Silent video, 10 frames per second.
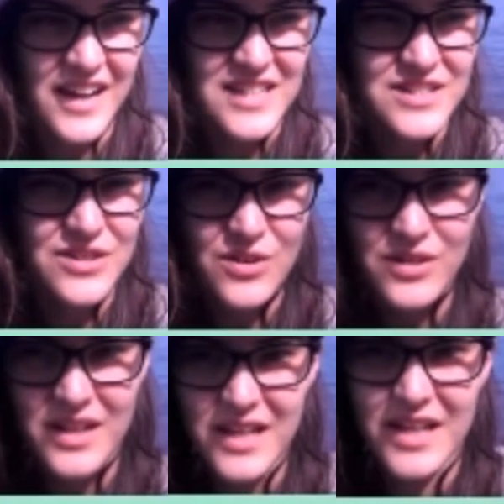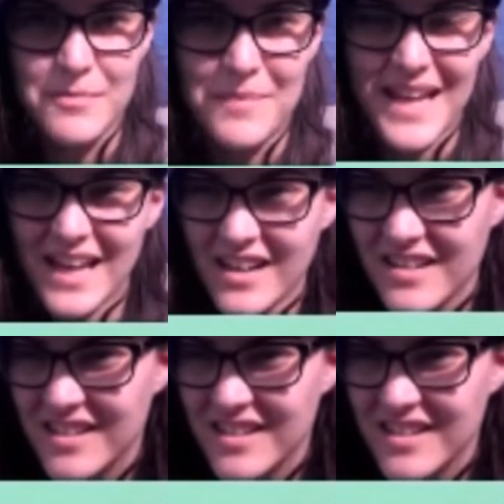Isola Bella,